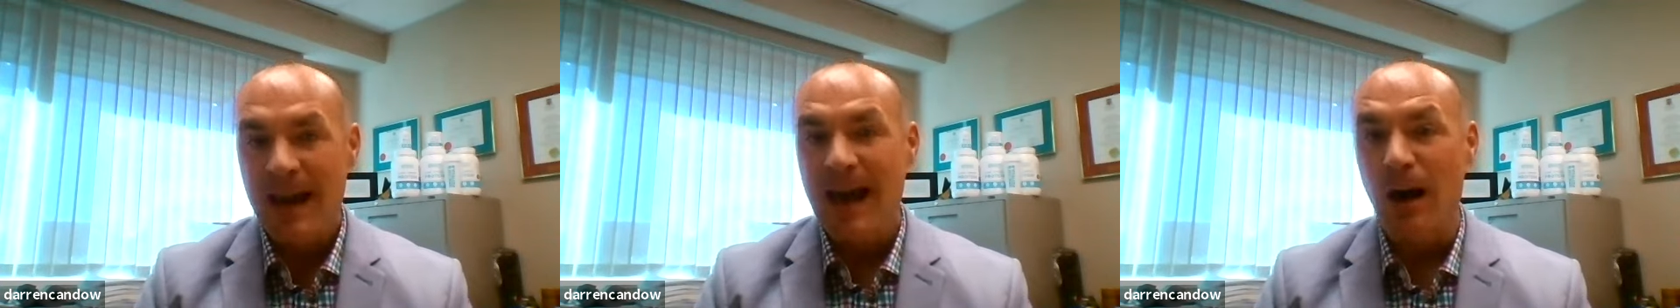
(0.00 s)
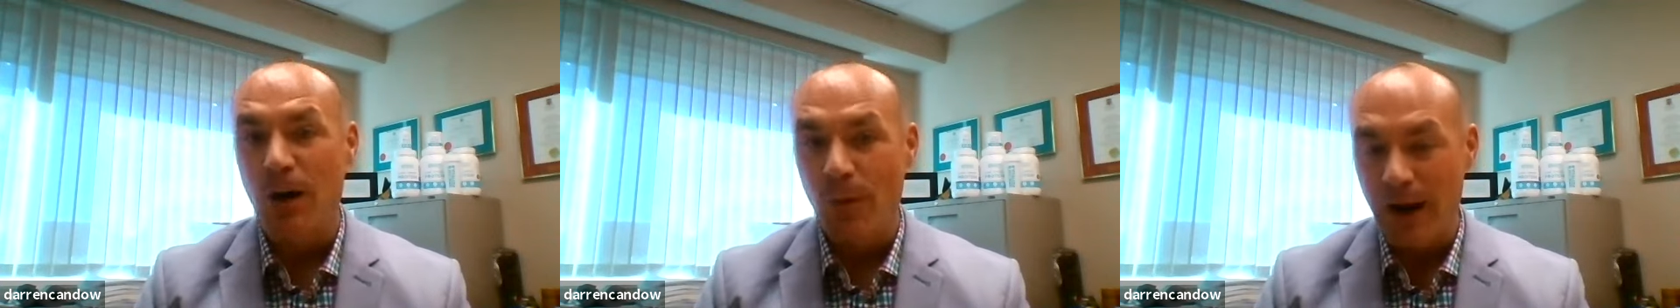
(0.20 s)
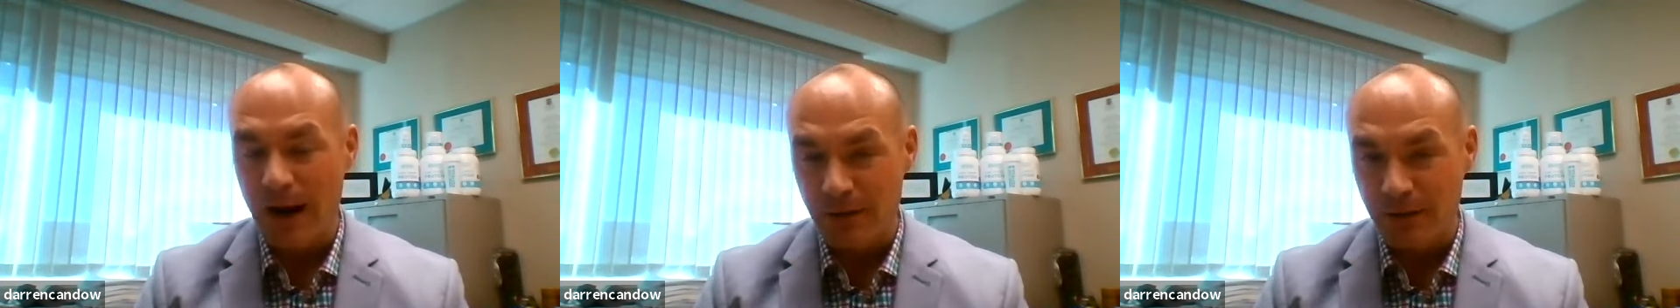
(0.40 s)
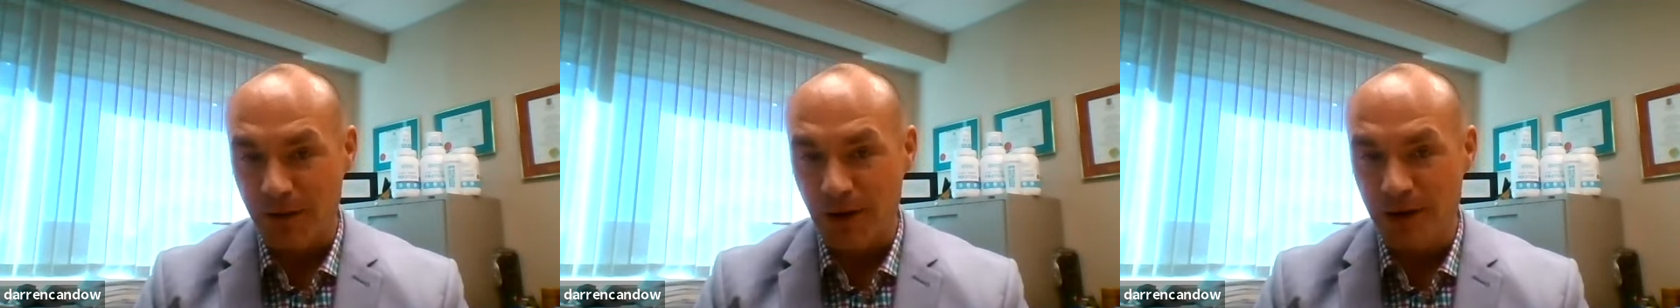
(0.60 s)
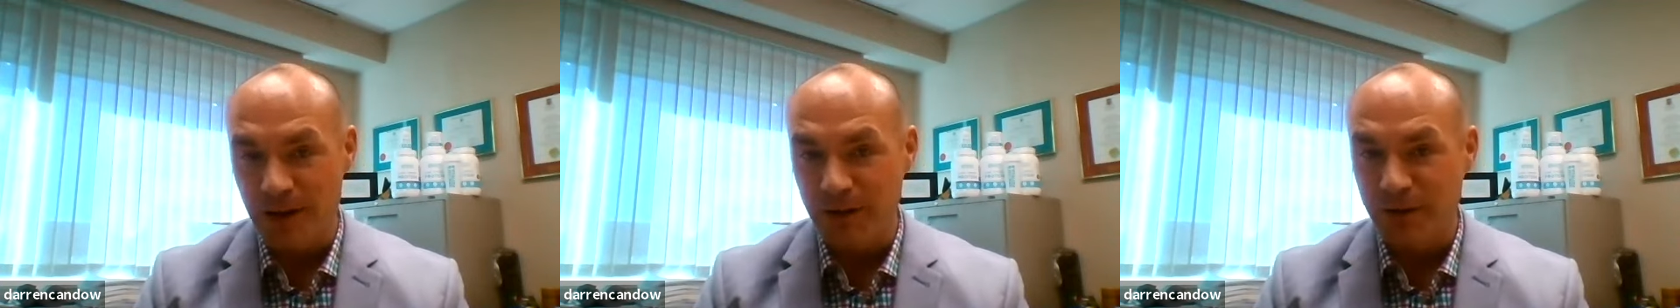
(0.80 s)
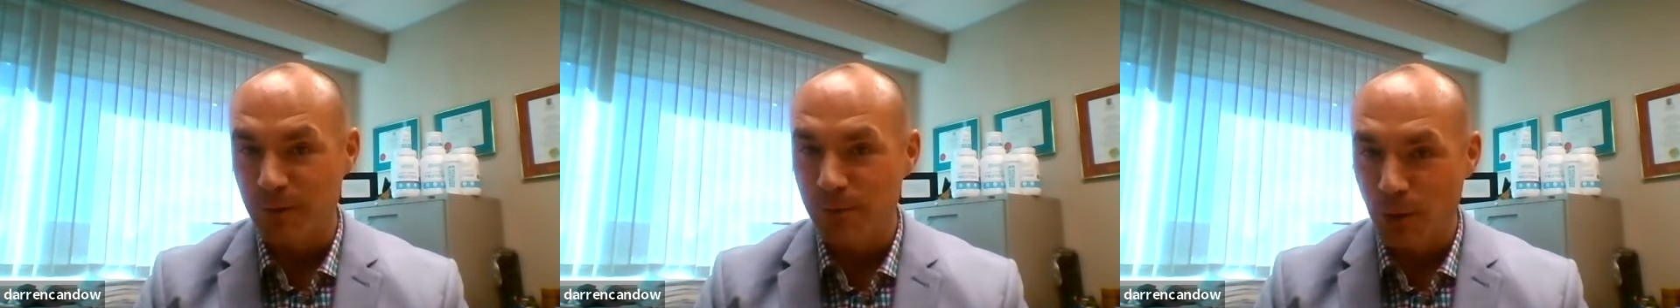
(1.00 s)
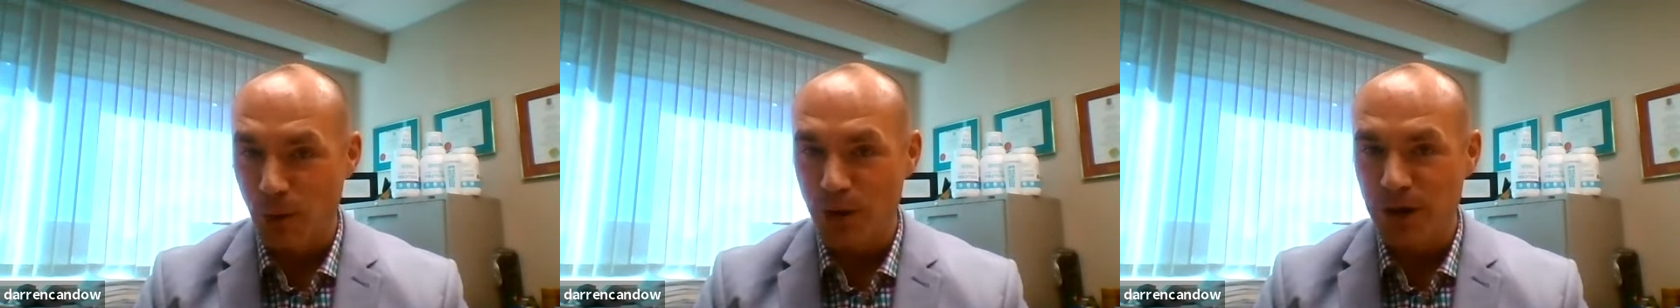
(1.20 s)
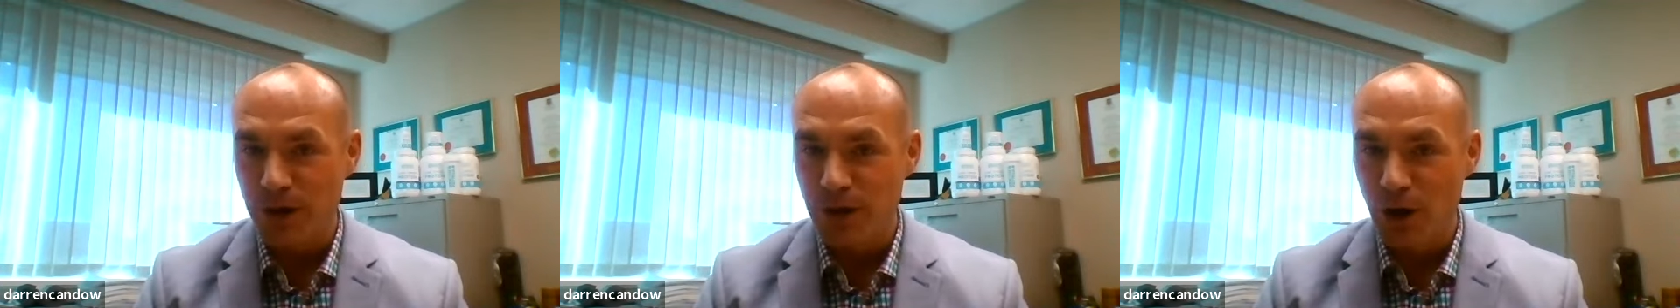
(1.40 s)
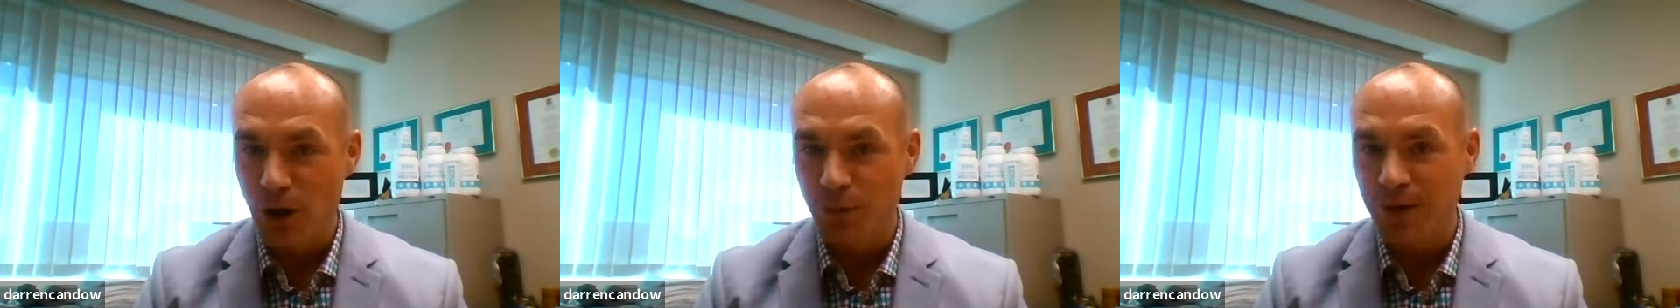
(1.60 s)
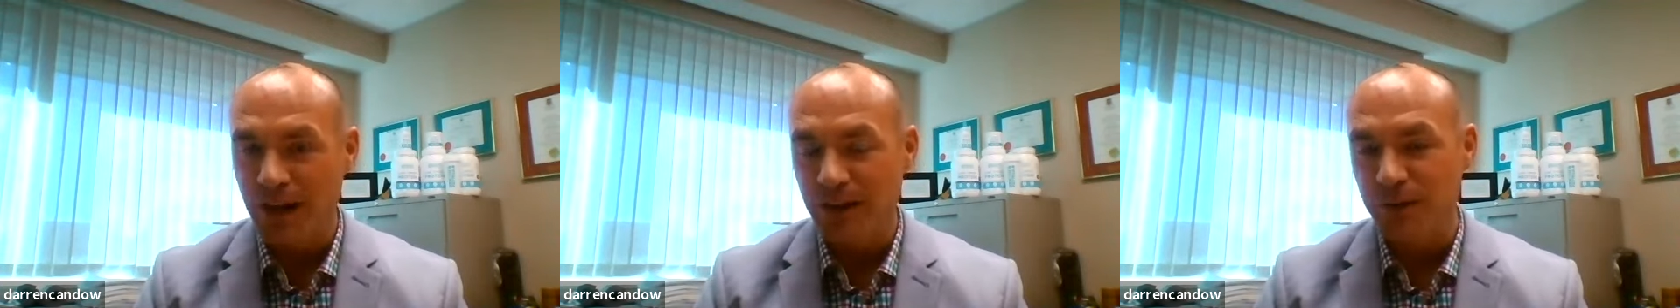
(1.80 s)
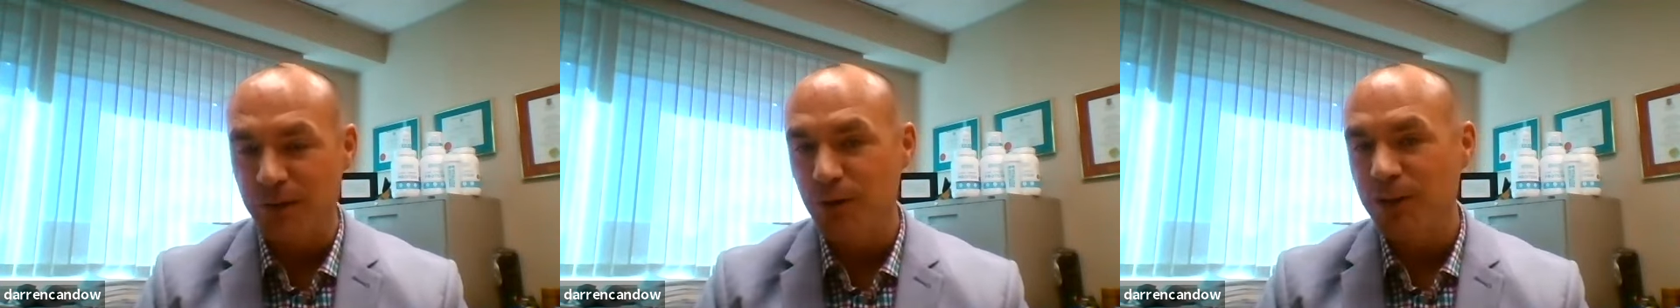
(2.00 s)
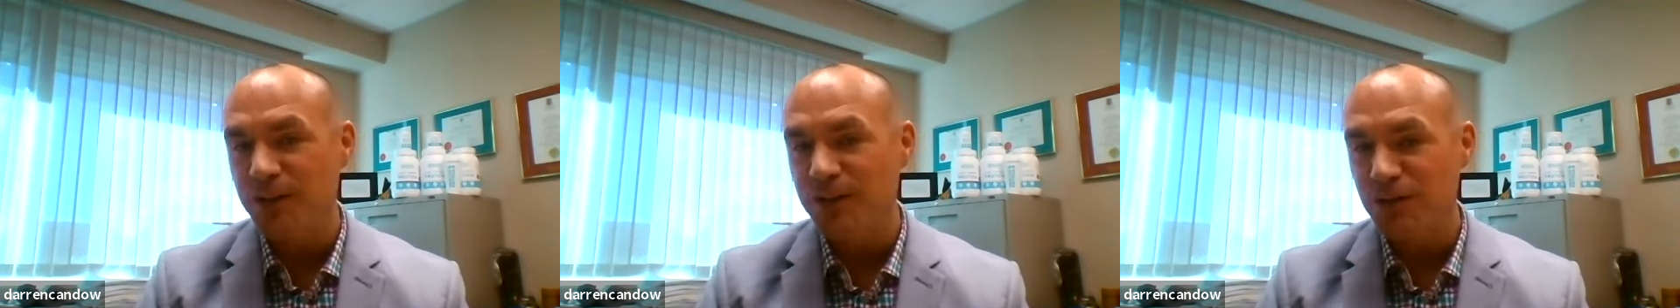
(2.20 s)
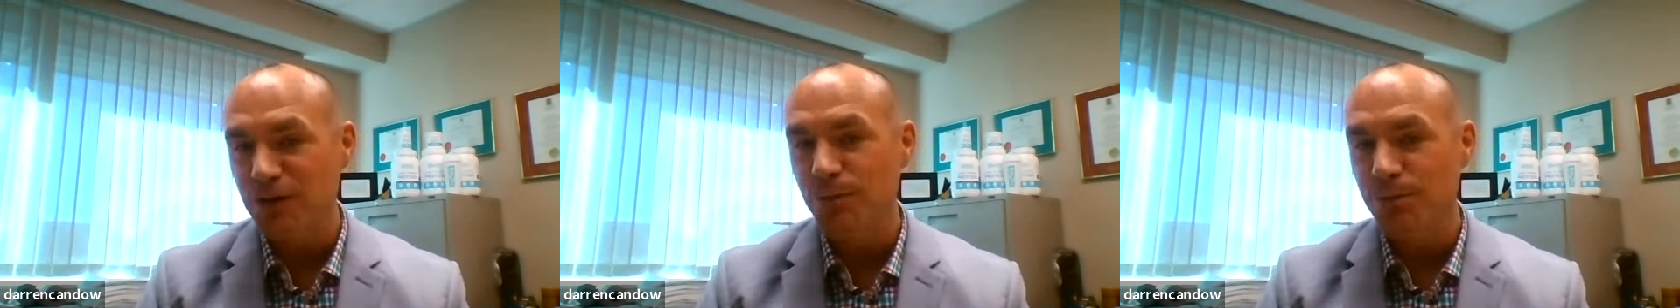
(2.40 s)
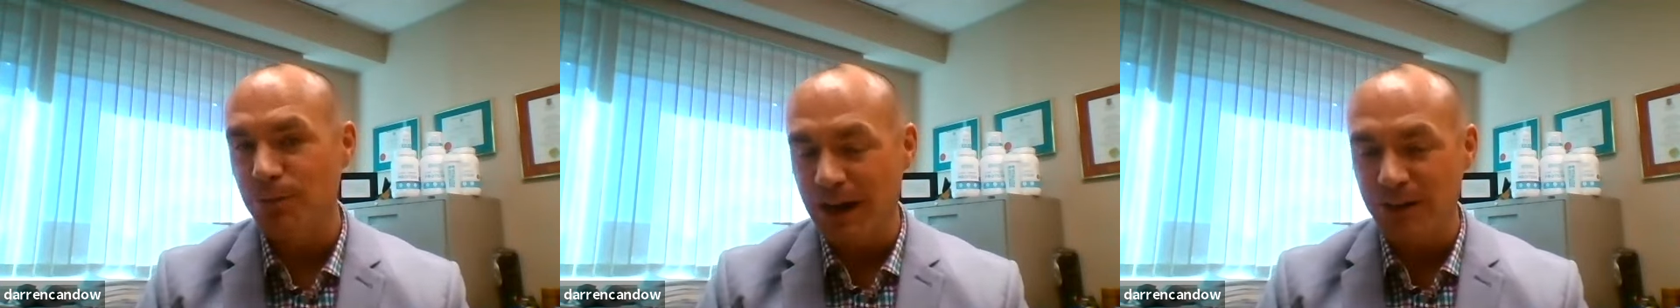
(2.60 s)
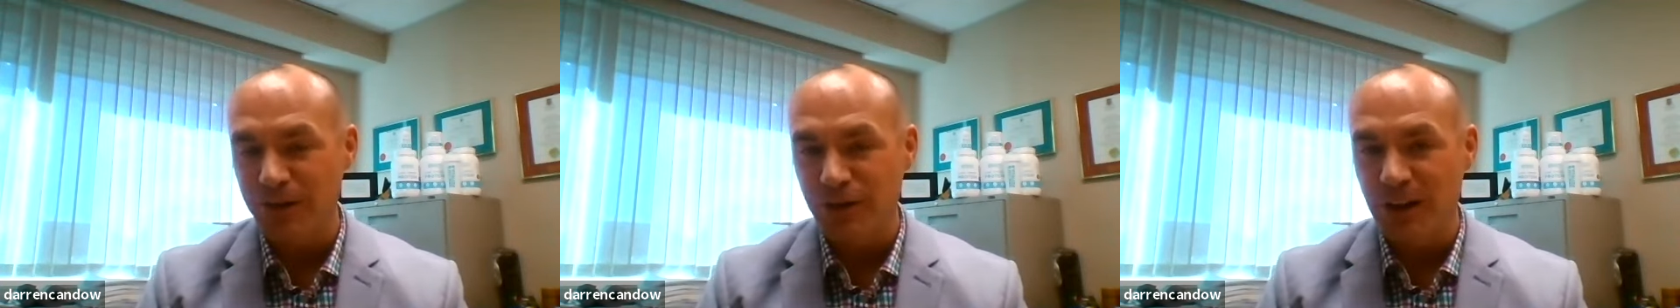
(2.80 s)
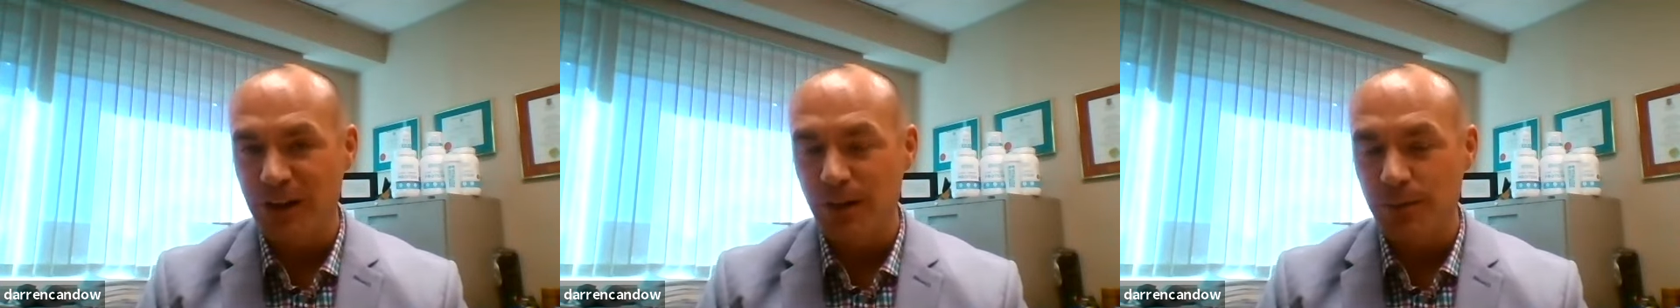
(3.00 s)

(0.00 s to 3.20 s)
However, it's important to note that if you consume branched chain